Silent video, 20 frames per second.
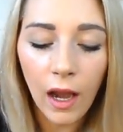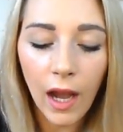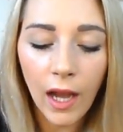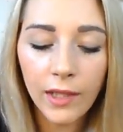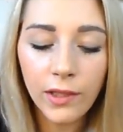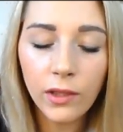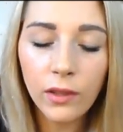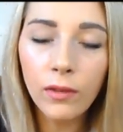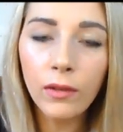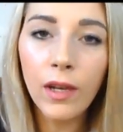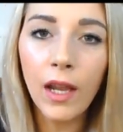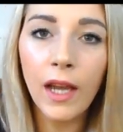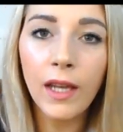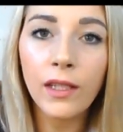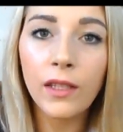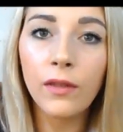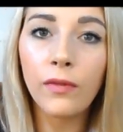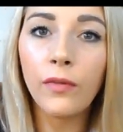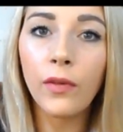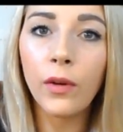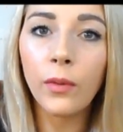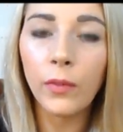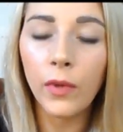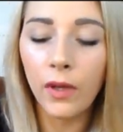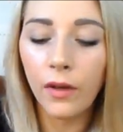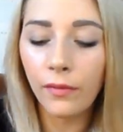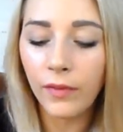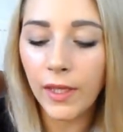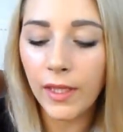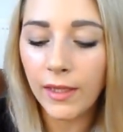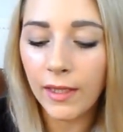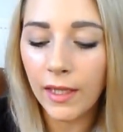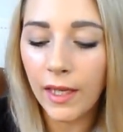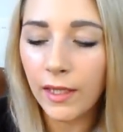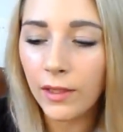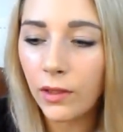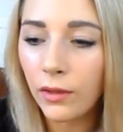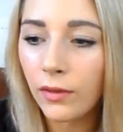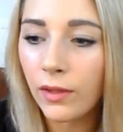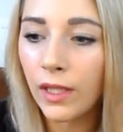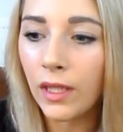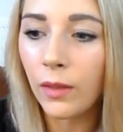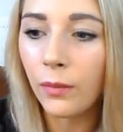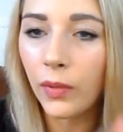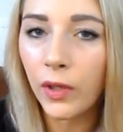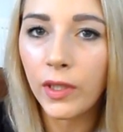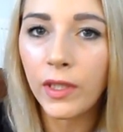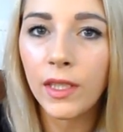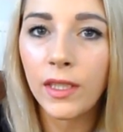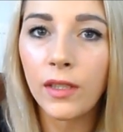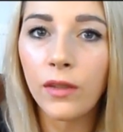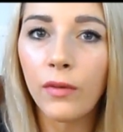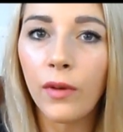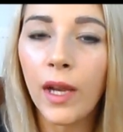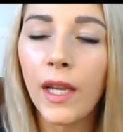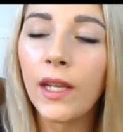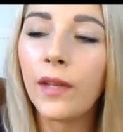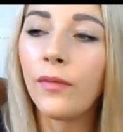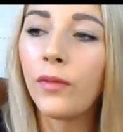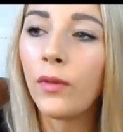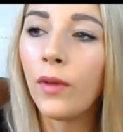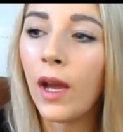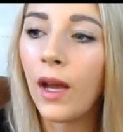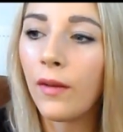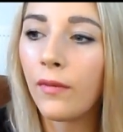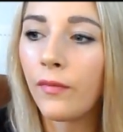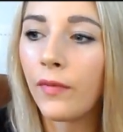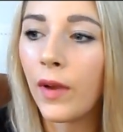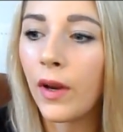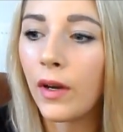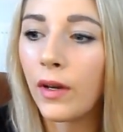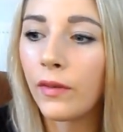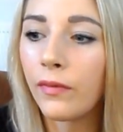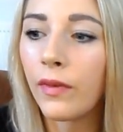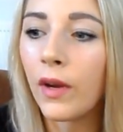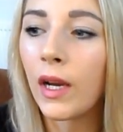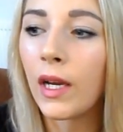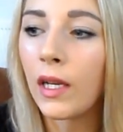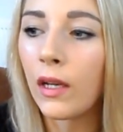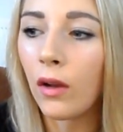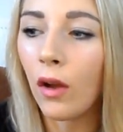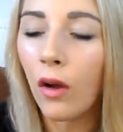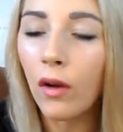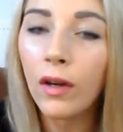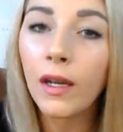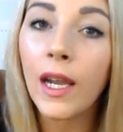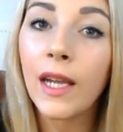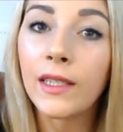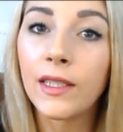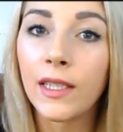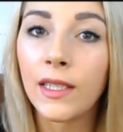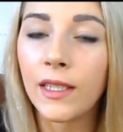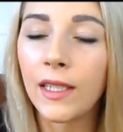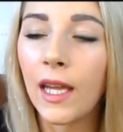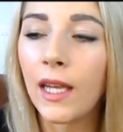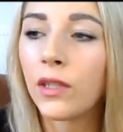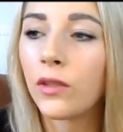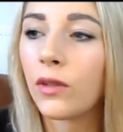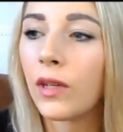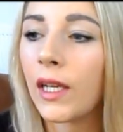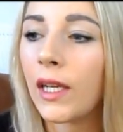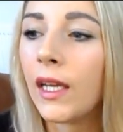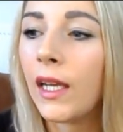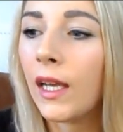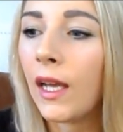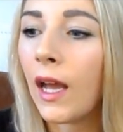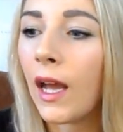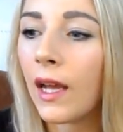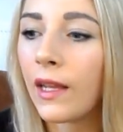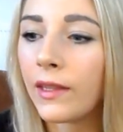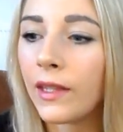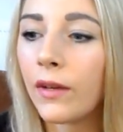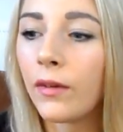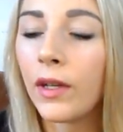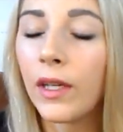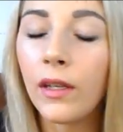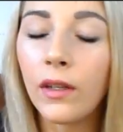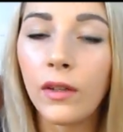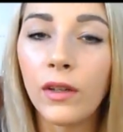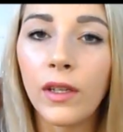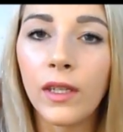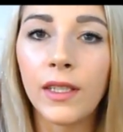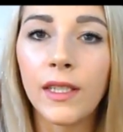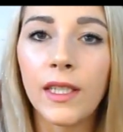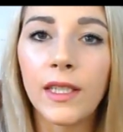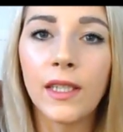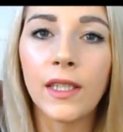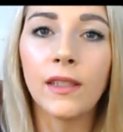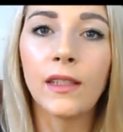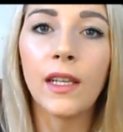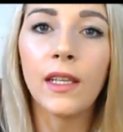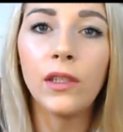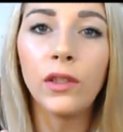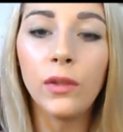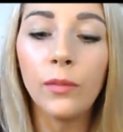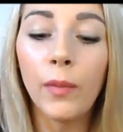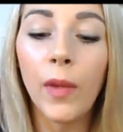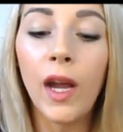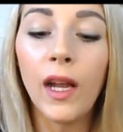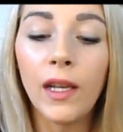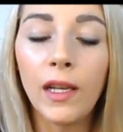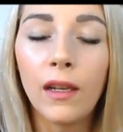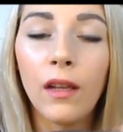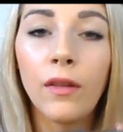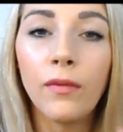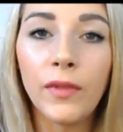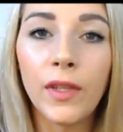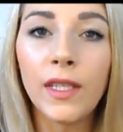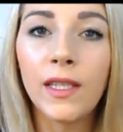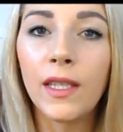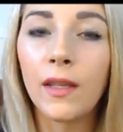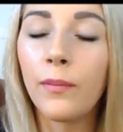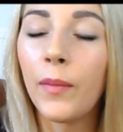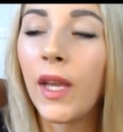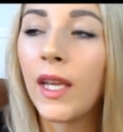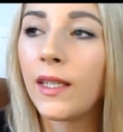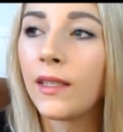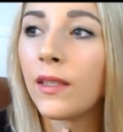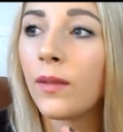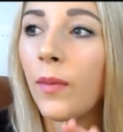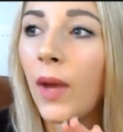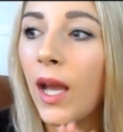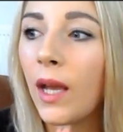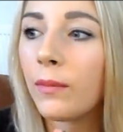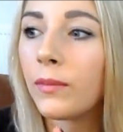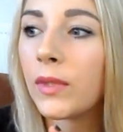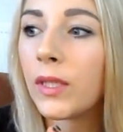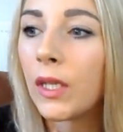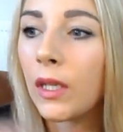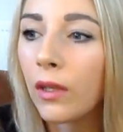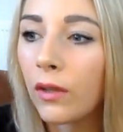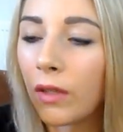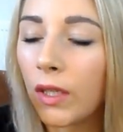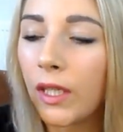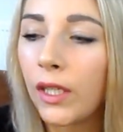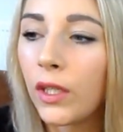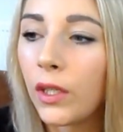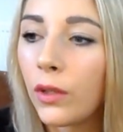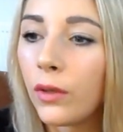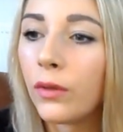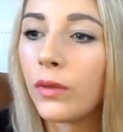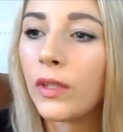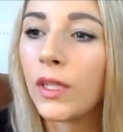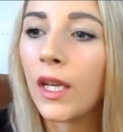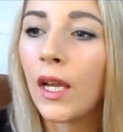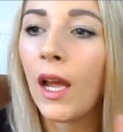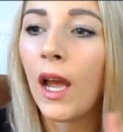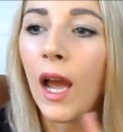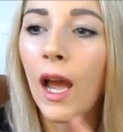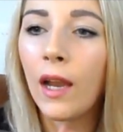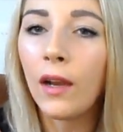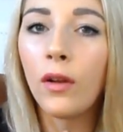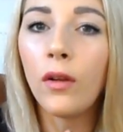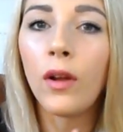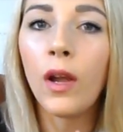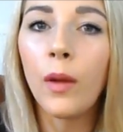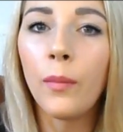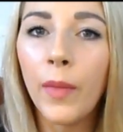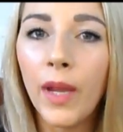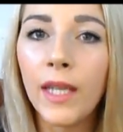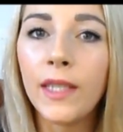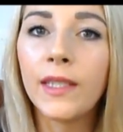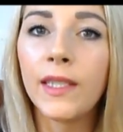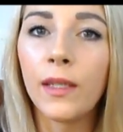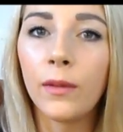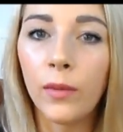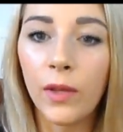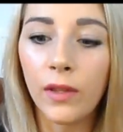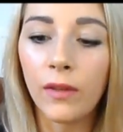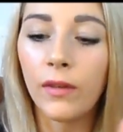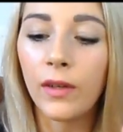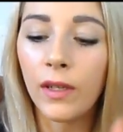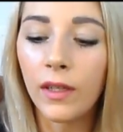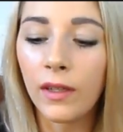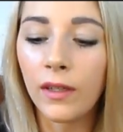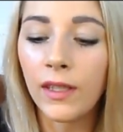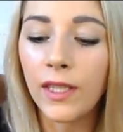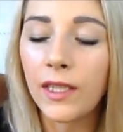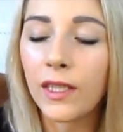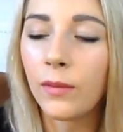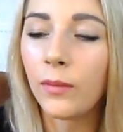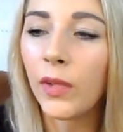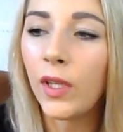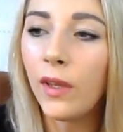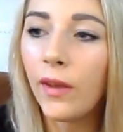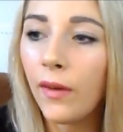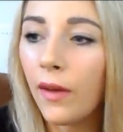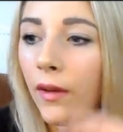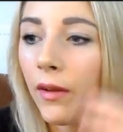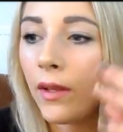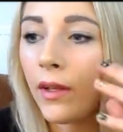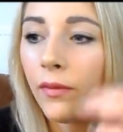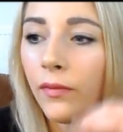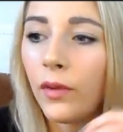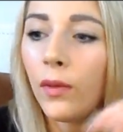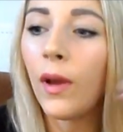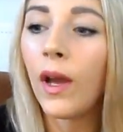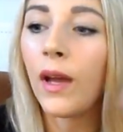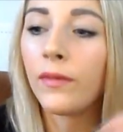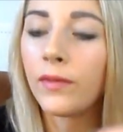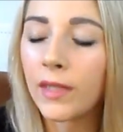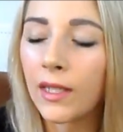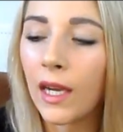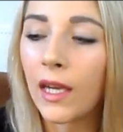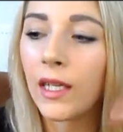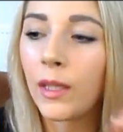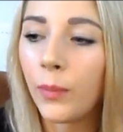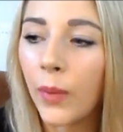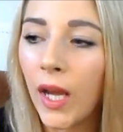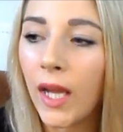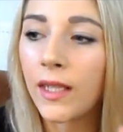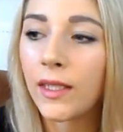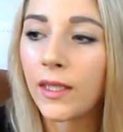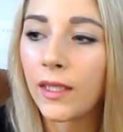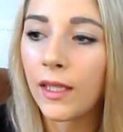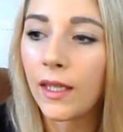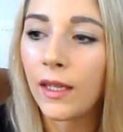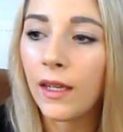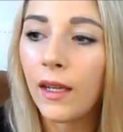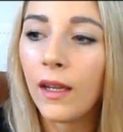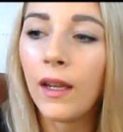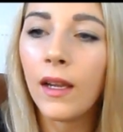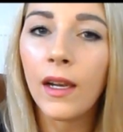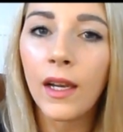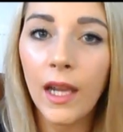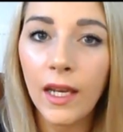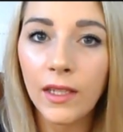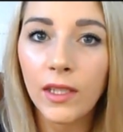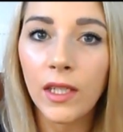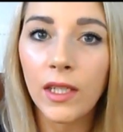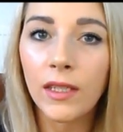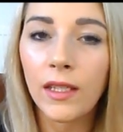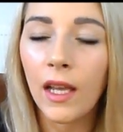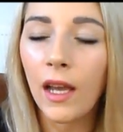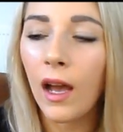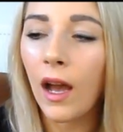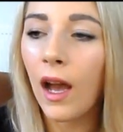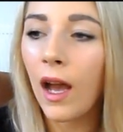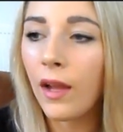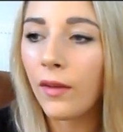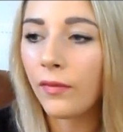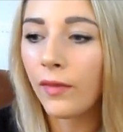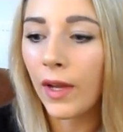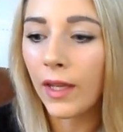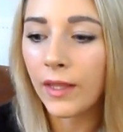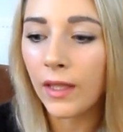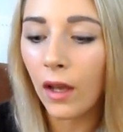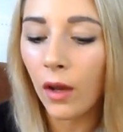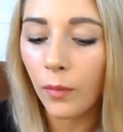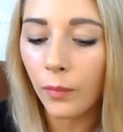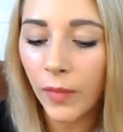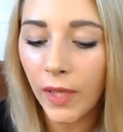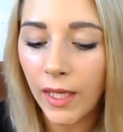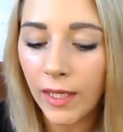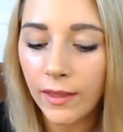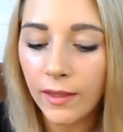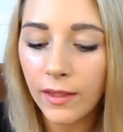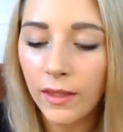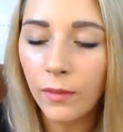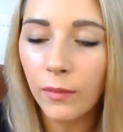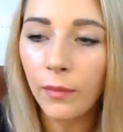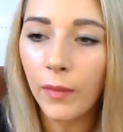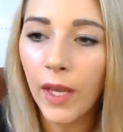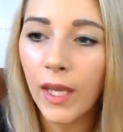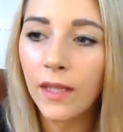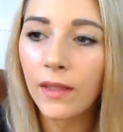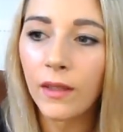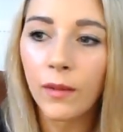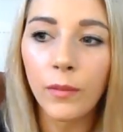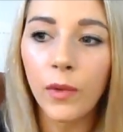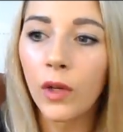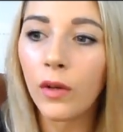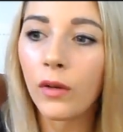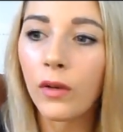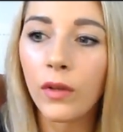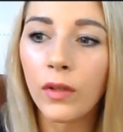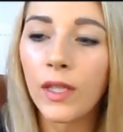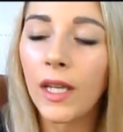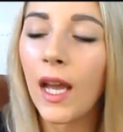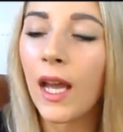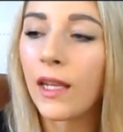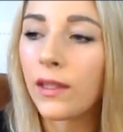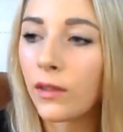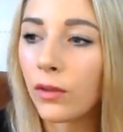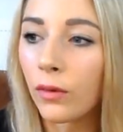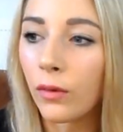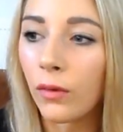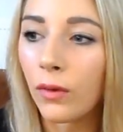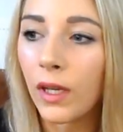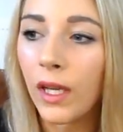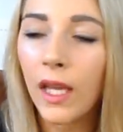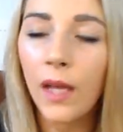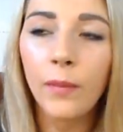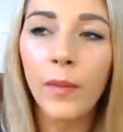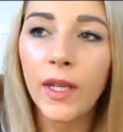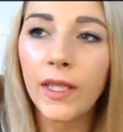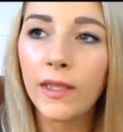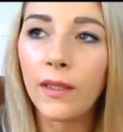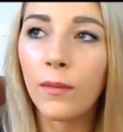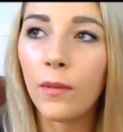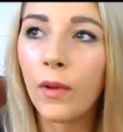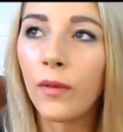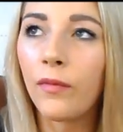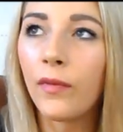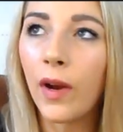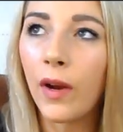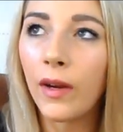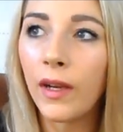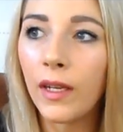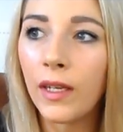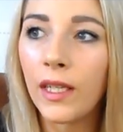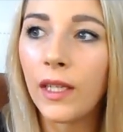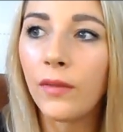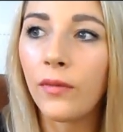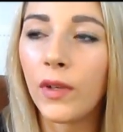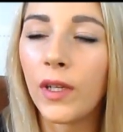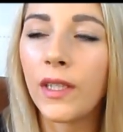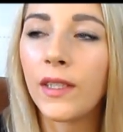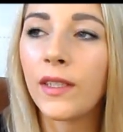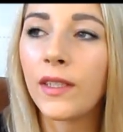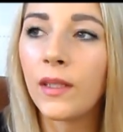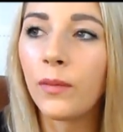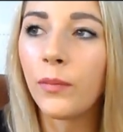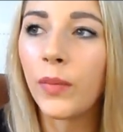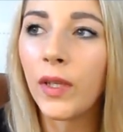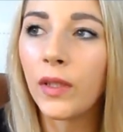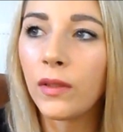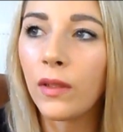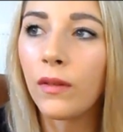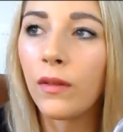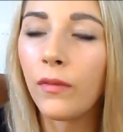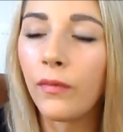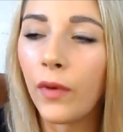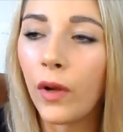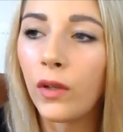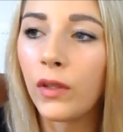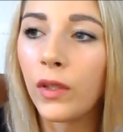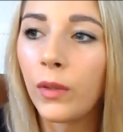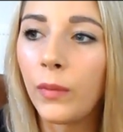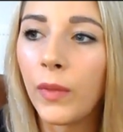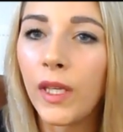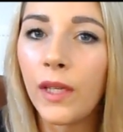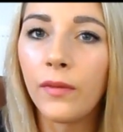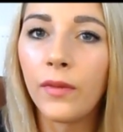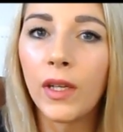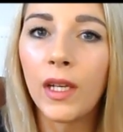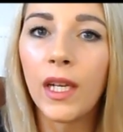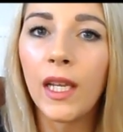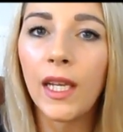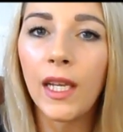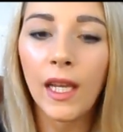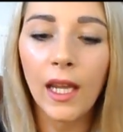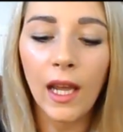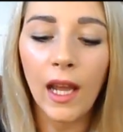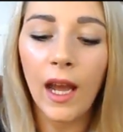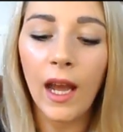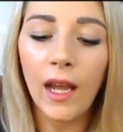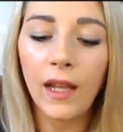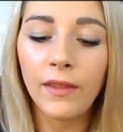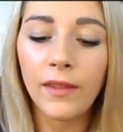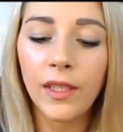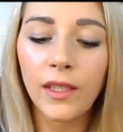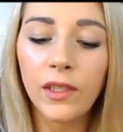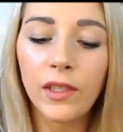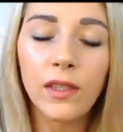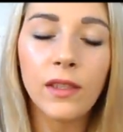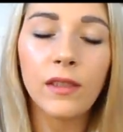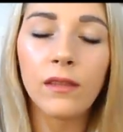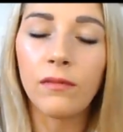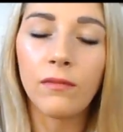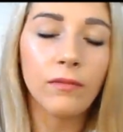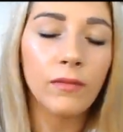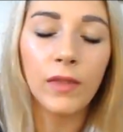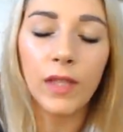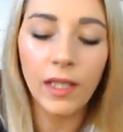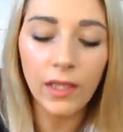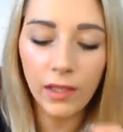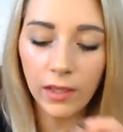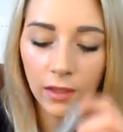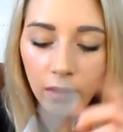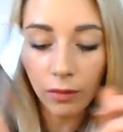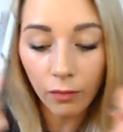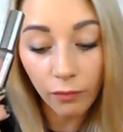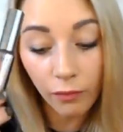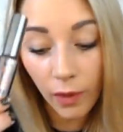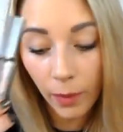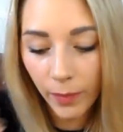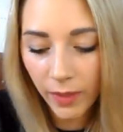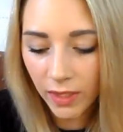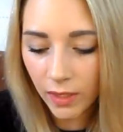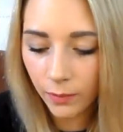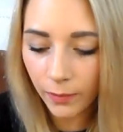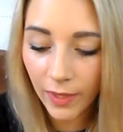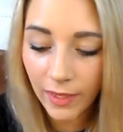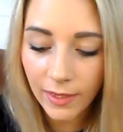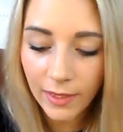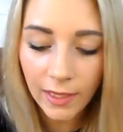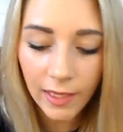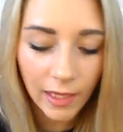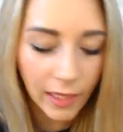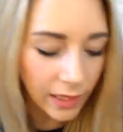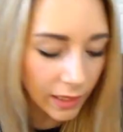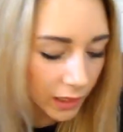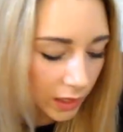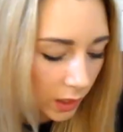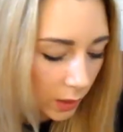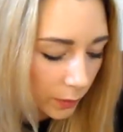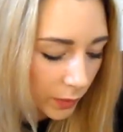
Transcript: I do like the formula of this, and I do think the brush is great. If you have very, very long lashes naturally and they're in good condition, then you might love this. It makes them absolutely huge and look amazing when they're in condition, but if you have slightly patchy lashes, I find that on me it doesn't make them look good at all. It makes them look very uneven, it doesn't build up the volume evenly, and they just look rubbish basically.